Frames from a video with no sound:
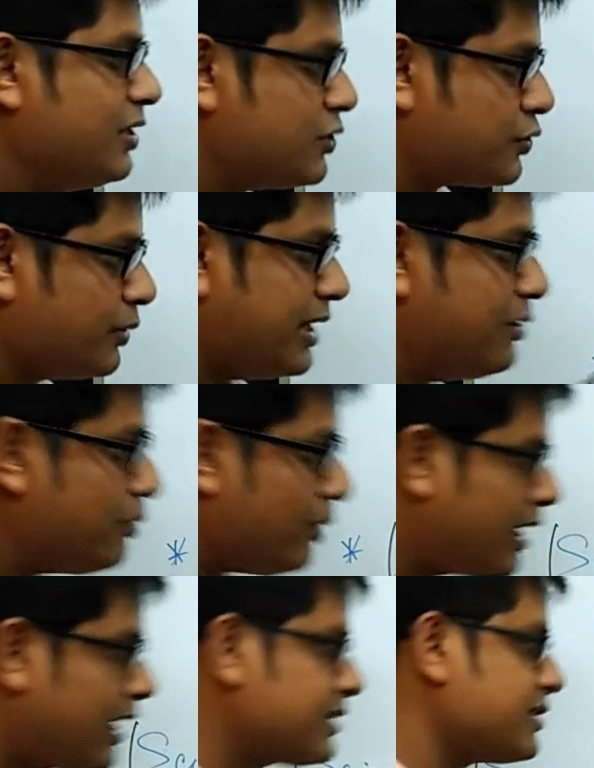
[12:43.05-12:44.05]
So you
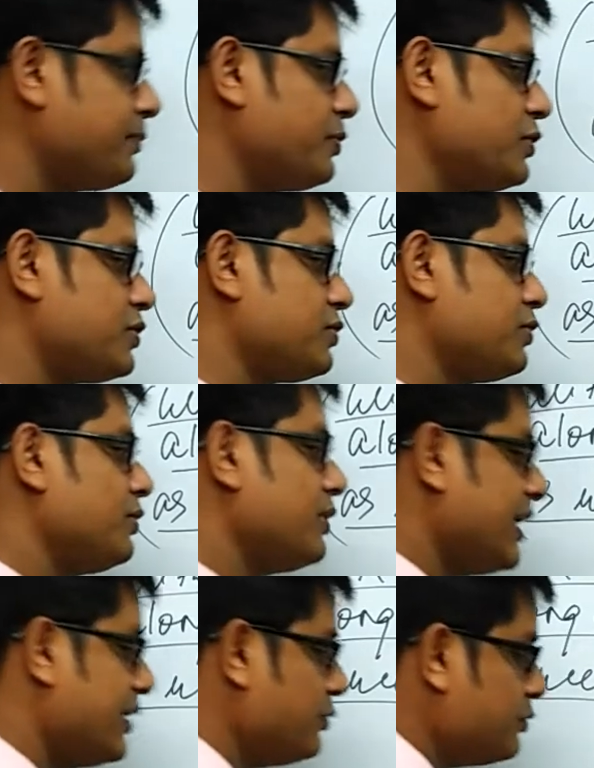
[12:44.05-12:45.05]
are supposed to
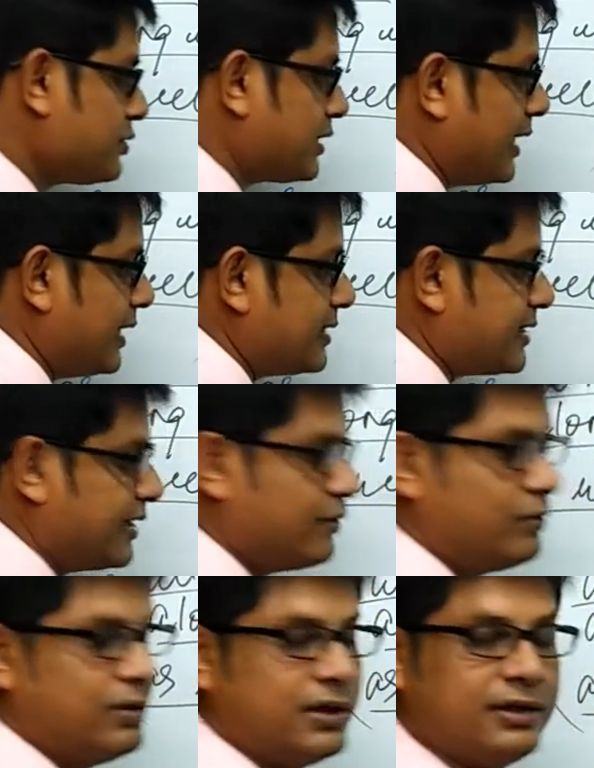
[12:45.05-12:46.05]
use any
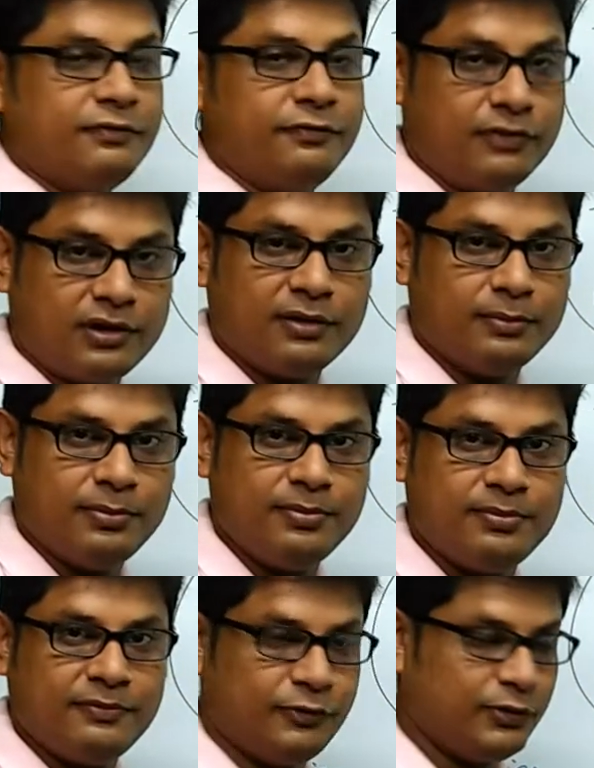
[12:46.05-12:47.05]
singular verb
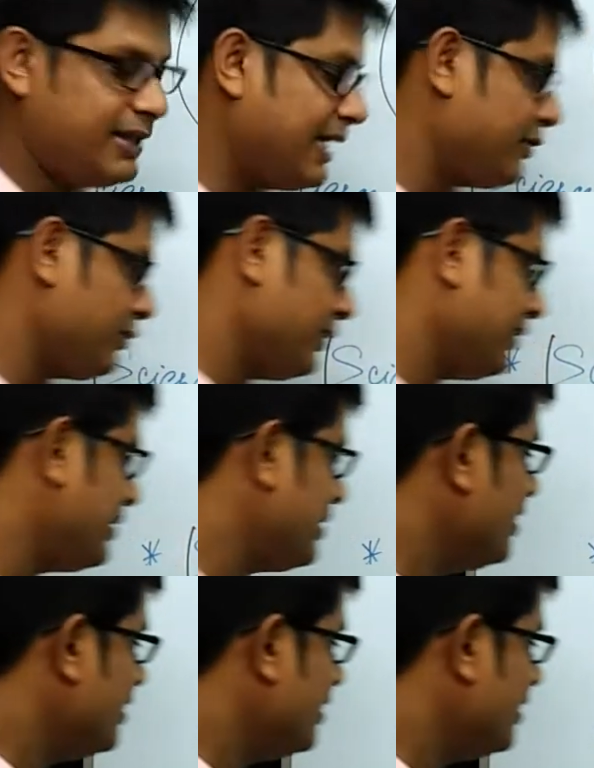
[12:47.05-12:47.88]
for that one.